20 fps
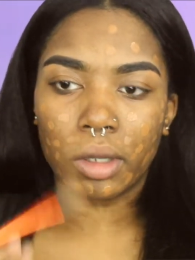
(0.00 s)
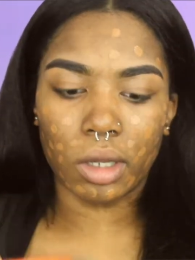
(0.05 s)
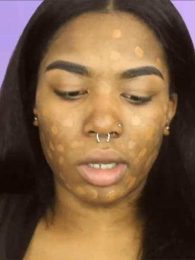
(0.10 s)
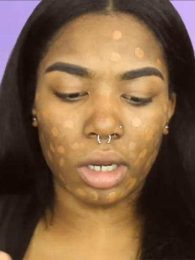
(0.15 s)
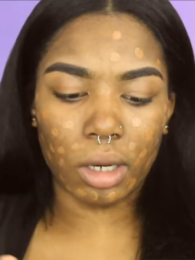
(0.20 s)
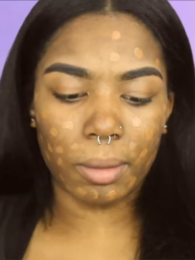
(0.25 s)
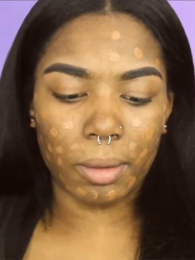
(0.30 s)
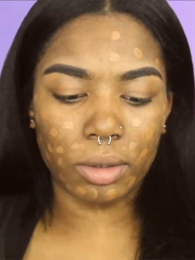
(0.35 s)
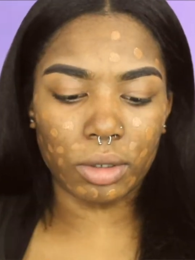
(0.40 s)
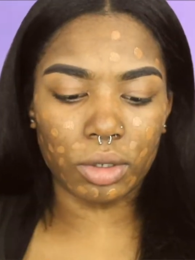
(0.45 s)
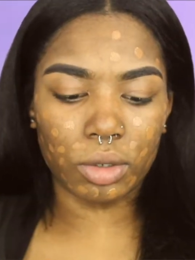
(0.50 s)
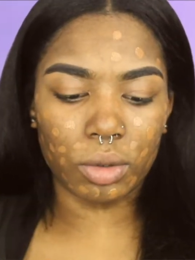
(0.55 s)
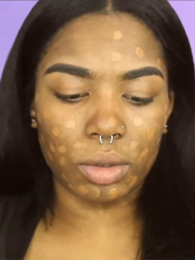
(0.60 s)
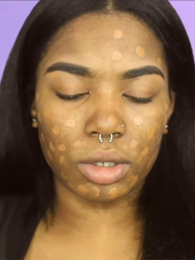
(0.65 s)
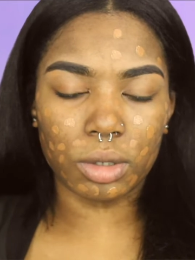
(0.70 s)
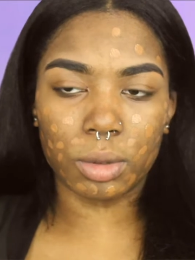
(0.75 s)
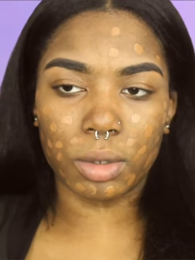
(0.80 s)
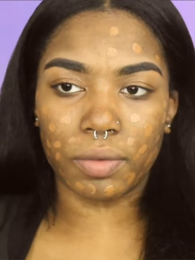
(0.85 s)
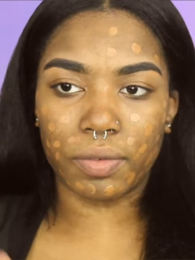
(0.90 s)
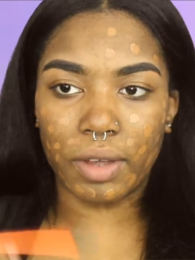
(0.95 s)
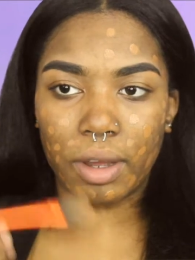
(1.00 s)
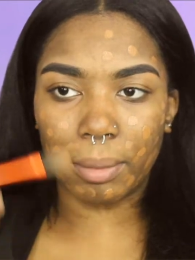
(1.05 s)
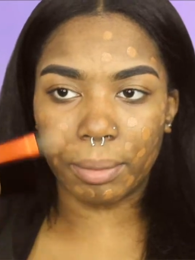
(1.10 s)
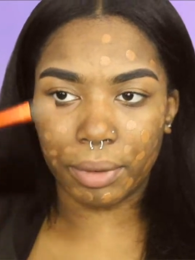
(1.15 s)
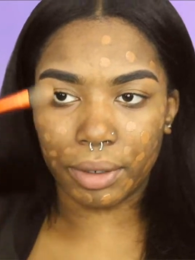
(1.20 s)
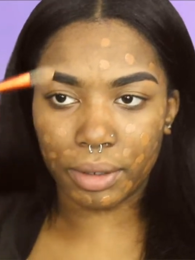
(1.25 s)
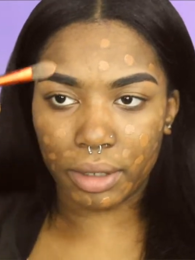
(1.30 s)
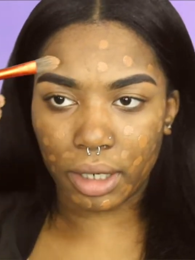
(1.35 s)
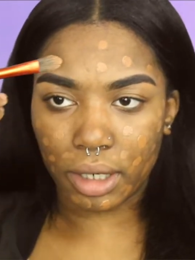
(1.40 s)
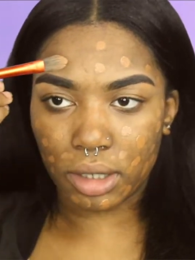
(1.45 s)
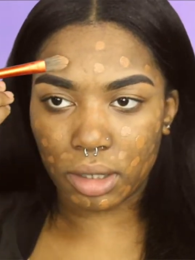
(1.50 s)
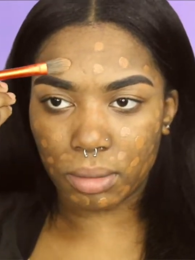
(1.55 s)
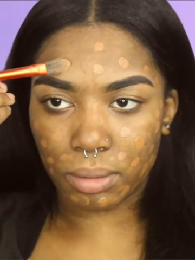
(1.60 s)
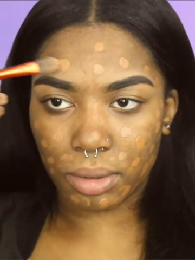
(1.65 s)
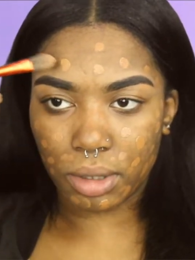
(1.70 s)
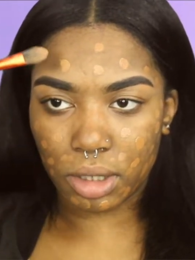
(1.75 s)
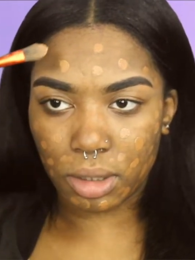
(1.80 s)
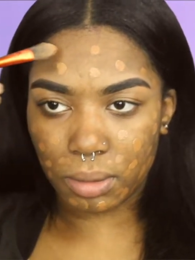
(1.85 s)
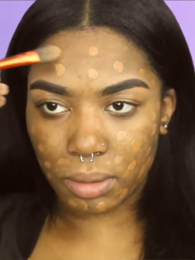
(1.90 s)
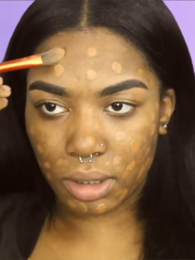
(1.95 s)
And I'm only doing this with a foundation
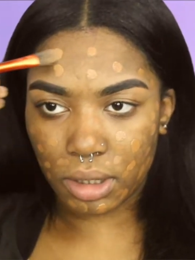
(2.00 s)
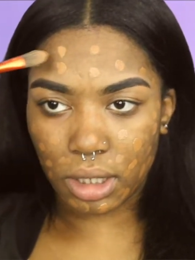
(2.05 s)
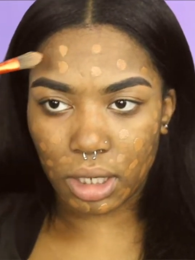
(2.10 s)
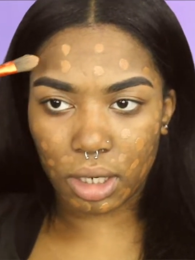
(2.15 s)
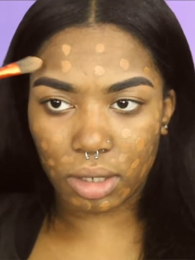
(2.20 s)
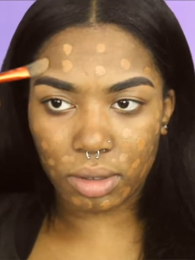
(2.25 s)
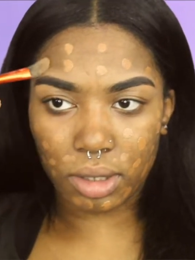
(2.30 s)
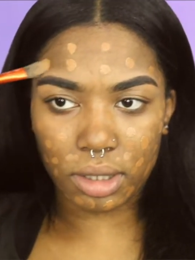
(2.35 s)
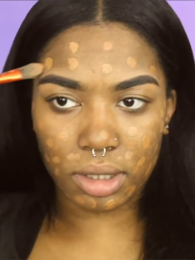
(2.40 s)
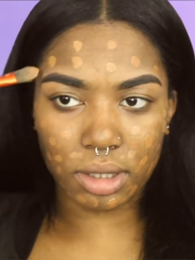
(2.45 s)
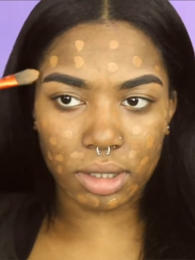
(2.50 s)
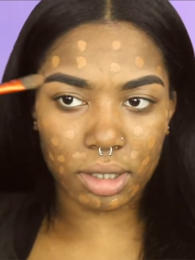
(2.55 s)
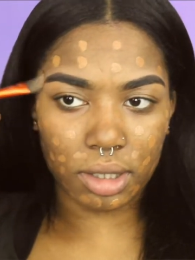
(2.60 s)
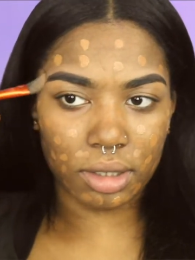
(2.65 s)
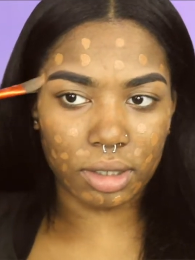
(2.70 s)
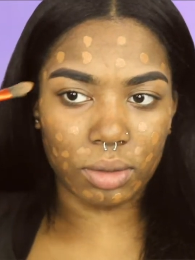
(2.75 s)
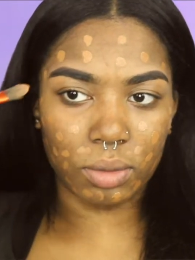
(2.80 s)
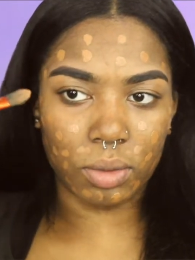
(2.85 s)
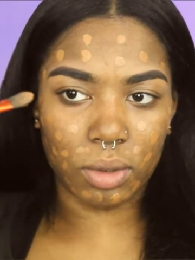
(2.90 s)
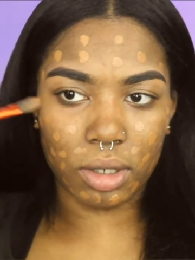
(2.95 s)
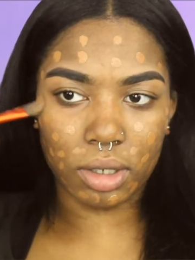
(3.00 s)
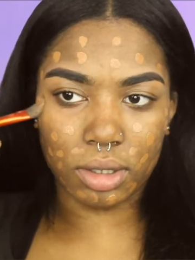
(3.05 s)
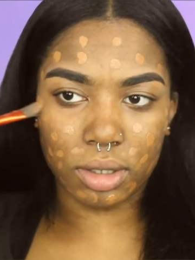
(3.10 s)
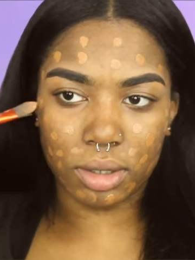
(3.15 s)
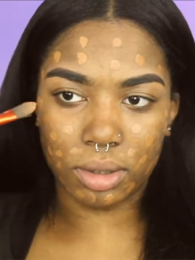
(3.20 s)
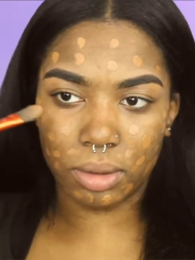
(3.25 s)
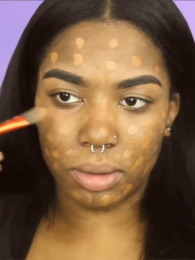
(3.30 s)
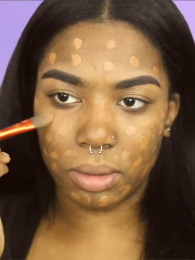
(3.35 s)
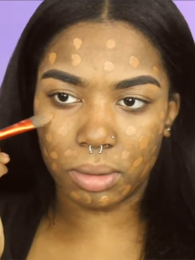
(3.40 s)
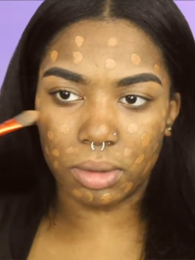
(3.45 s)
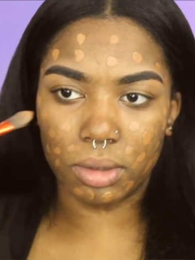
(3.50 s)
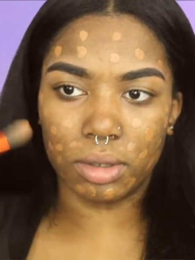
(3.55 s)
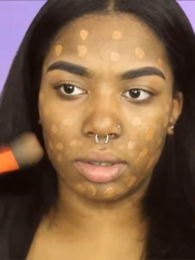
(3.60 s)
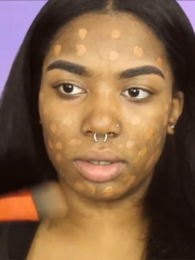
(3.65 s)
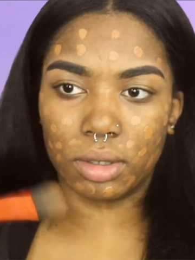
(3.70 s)
brush because I don't necessarily want to